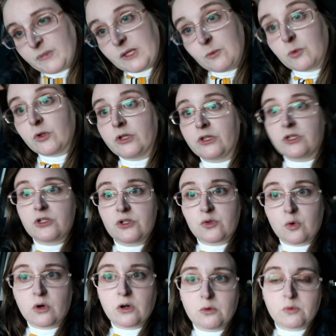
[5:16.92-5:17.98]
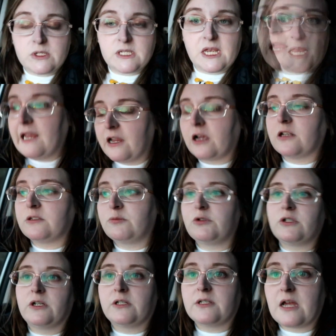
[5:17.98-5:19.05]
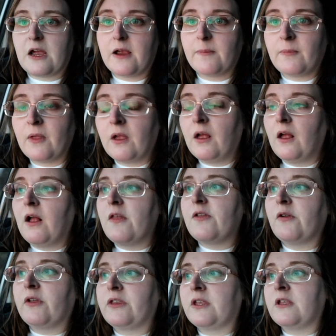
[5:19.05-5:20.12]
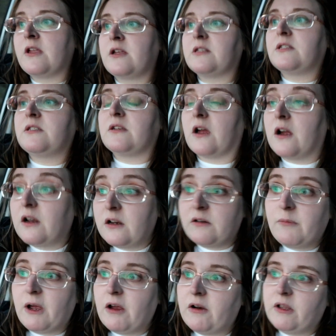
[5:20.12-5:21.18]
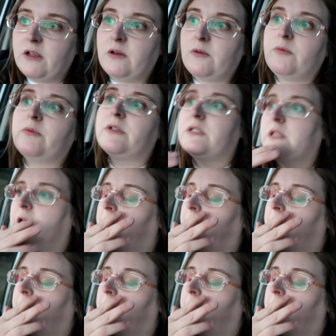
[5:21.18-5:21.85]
people in the store was eight customers at a time. The only thing that sucked about it was